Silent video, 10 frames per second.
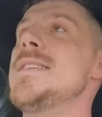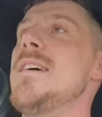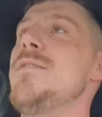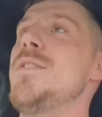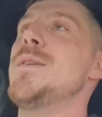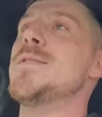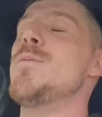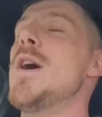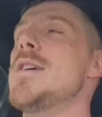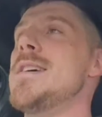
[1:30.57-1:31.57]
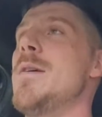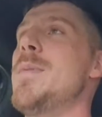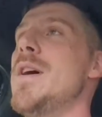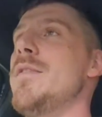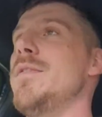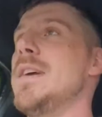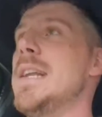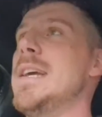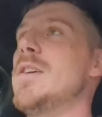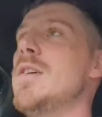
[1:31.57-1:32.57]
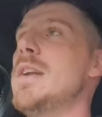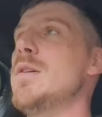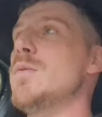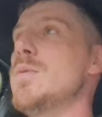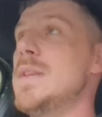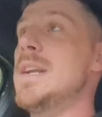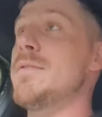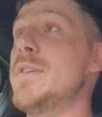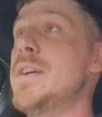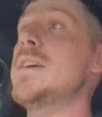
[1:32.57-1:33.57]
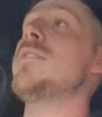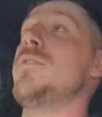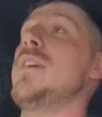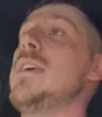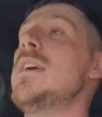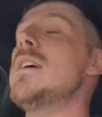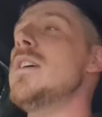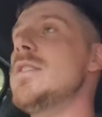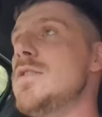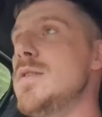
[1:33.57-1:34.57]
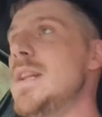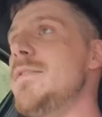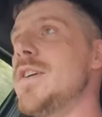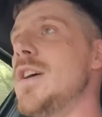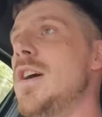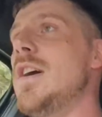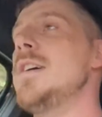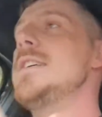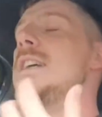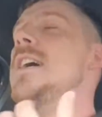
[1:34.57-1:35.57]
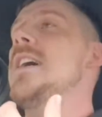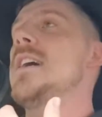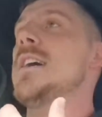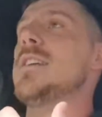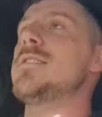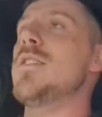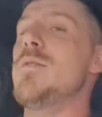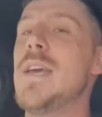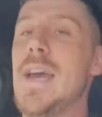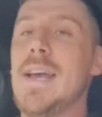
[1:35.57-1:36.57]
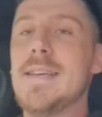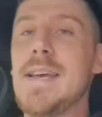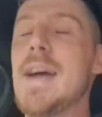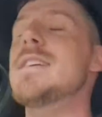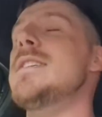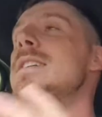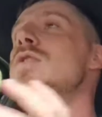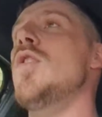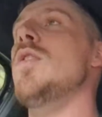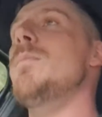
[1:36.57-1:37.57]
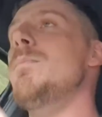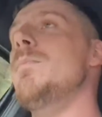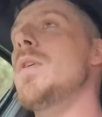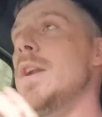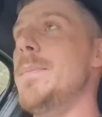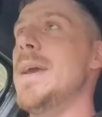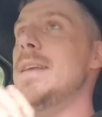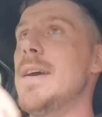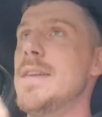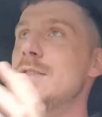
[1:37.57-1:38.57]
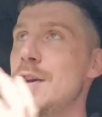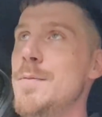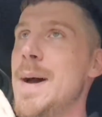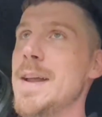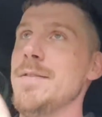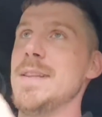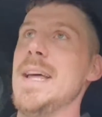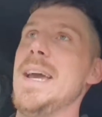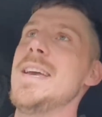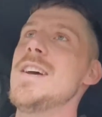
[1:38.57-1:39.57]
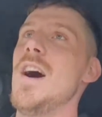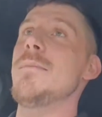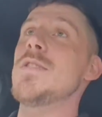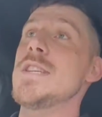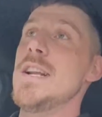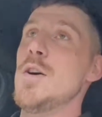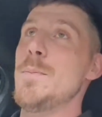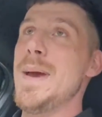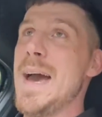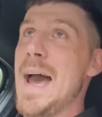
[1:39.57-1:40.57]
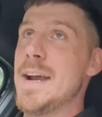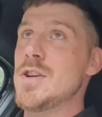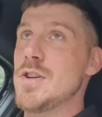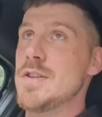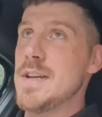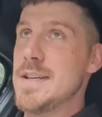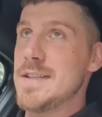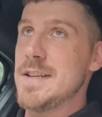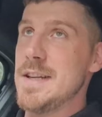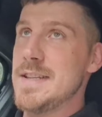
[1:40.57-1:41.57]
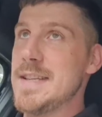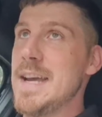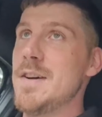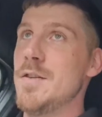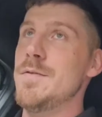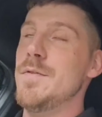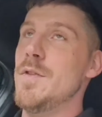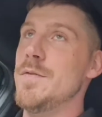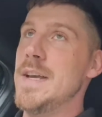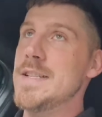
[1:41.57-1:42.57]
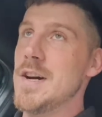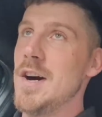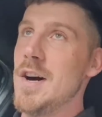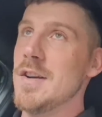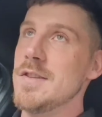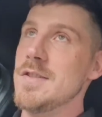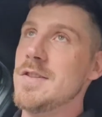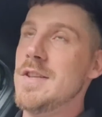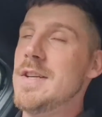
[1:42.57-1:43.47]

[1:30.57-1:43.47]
to Enfield. It's worked out perfectly, got a little delivery fee to deliver the car, so yeah, it's actually not going to be too bad of a day. I'm just a little bit anxious as to the state of these cars,